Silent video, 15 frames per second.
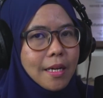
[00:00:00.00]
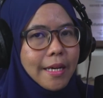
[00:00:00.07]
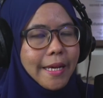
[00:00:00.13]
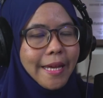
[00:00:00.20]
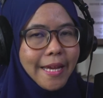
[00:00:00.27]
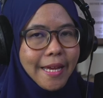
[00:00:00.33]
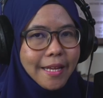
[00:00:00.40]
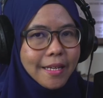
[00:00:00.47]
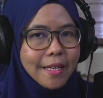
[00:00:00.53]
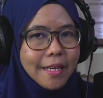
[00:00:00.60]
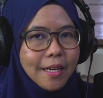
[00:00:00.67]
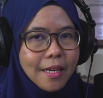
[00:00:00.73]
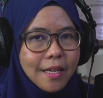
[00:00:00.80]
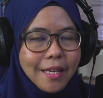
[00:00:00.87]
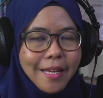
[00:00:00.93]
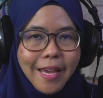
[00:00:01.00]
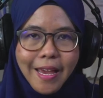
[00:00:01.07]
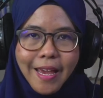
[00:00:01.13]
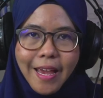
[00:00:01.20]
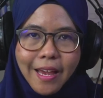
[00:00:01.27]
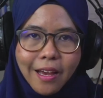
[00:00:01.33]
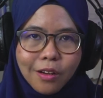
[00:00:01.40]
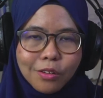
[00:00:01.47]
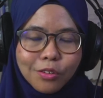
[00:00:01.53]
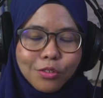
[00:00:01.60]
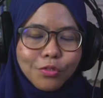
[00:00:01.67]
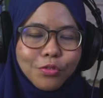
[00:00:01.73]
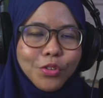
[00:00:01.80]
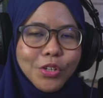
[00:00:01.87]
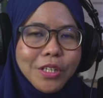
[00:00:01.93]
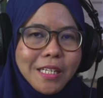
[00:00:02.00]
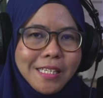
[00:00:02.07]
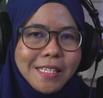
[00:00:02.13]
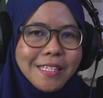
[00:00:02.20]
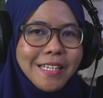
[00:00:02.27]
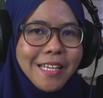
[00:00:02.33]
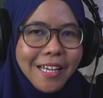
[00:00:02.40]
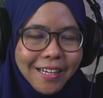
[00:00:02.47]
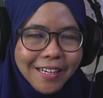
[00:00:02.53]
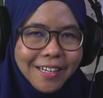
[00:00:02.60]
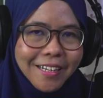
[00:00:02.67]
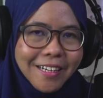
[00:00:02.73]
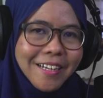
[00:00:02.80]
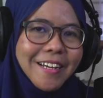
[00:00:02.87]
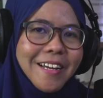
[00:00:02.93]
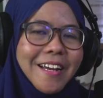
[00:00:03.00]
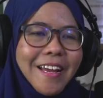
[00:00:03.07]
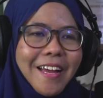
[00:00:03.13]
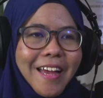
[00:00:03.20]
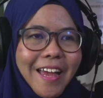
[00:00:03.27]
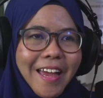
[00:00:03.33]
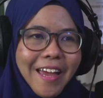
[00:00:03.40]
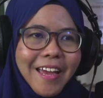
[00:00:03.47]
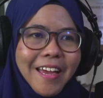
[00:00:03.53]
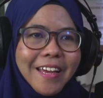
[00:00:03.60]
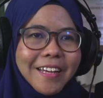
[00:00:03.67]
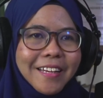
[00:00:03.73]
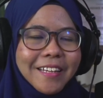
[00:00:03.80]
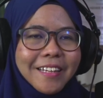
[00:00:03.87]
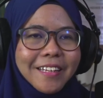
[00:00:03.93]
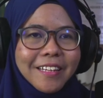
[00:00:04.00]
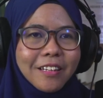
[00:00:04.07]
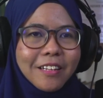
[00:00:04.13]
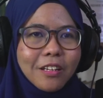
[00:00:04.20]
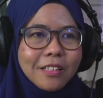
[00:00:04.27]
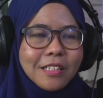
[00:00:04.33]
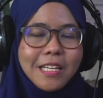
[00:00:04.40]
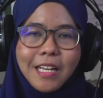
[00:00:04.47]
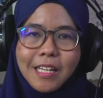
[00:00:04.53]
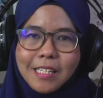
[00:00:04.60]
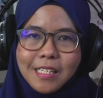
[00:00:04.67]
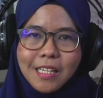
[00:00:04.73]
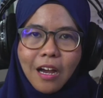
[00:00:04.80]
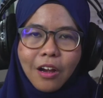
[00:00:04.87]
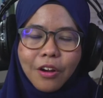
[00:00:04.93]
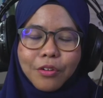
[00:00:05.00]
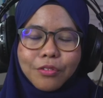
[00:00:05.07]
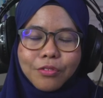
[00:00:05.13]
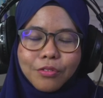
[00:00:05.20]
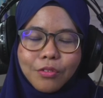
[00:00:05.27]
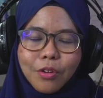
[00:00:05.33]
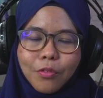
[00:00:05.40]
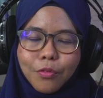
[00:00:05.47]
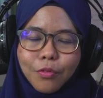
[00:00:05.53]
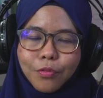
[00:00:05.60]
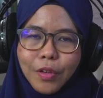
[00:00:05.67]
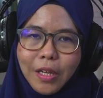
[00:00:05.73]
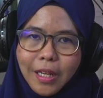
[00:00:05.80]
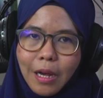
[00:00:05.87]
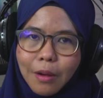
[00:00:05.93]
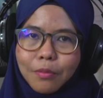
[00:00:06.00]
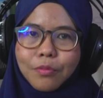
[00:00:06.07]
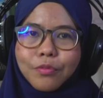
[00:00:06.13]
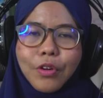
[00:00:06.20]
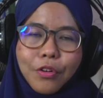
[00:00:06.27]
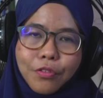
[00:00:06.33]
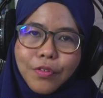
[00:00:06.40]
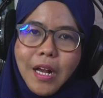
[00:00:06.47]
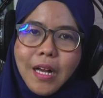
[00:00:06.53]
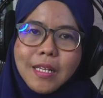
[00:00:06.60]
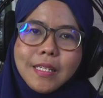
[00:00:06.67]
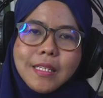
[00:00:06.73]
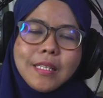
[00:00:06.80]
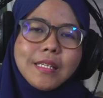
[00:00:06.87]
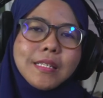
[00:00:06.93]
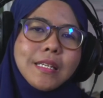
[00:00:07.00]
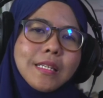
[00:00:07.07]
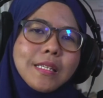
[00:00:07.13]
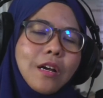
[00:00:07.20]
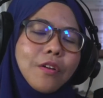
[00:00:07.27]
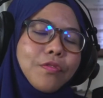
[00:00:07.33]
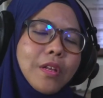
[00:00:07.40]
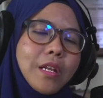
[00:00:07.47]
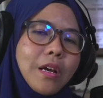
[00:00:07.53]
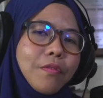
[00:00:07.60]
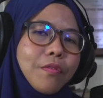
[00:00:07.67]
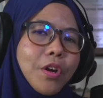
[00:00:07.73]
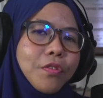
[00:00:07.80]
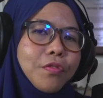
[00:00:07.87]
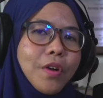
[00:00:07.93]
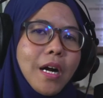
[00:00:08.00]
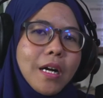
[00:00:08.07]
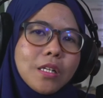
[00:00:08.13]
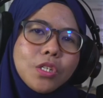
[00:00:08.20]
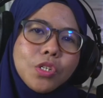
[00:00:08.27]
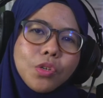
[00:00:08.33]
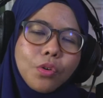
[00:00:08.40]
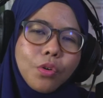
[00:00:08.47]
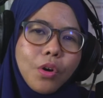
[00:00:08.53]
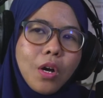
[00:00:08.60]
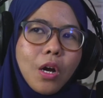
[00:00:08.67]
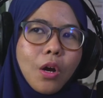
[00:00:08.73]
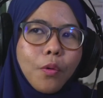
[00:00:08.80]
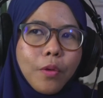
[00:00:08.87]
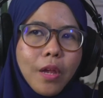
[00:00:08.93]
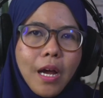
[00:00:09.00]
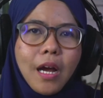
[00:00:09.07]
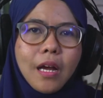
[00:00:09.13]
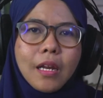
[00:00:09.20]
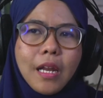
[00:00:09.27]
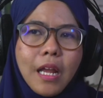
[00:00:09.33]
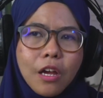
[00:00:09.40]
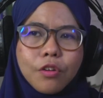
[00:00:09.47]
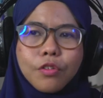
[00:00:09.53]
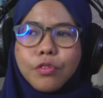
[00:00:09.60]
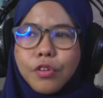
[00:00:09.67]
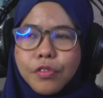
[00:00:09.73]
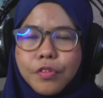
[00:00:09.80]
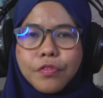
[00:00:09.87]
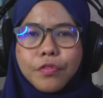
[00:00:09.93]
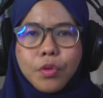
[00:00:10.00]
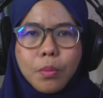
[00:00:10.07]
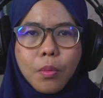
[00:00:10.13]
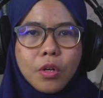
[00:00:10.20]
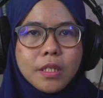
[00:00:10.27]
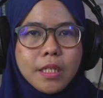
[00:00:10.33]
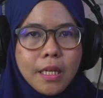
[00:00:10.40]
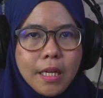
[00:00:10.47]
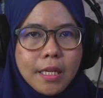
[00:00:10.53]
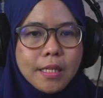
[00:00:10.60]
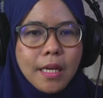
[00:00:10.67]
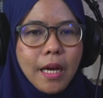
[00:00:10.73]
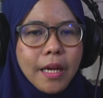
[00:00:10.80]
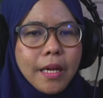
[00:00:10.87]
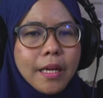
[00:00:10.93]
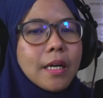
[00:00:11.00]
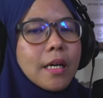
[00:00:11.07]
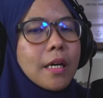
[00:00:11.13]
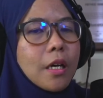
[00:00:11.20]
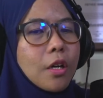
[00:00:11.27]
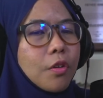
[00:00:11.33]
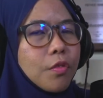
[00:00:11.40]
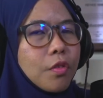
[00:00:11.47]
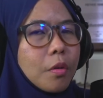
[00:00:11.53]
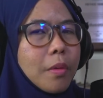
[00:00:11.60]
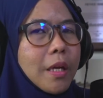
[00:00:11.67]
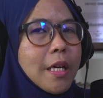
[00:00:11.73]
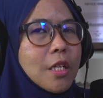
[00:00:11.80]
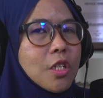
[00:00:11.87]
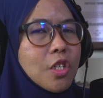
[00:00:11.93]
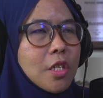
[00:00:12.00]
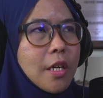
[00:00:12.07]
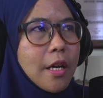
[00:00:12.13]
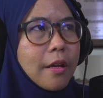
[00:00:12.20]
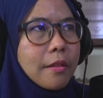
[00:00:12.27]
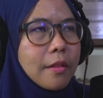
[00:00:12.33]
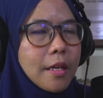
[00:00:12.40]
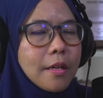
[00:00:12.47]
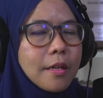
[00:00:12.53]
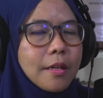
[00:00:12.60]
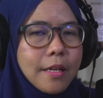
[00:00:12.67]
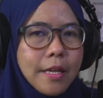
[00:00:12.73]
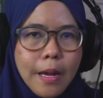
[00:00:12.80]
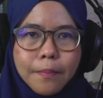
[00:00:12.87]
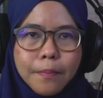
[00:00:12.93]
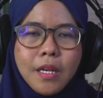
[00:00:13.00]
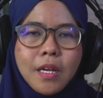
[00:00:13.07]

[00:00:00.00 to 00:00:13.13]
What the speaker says: in KL for this year, and tickets are filling up very fast. The seats are filling up very fast. So we are left with a few more tickets. I heard from AJ, I think. Yeah.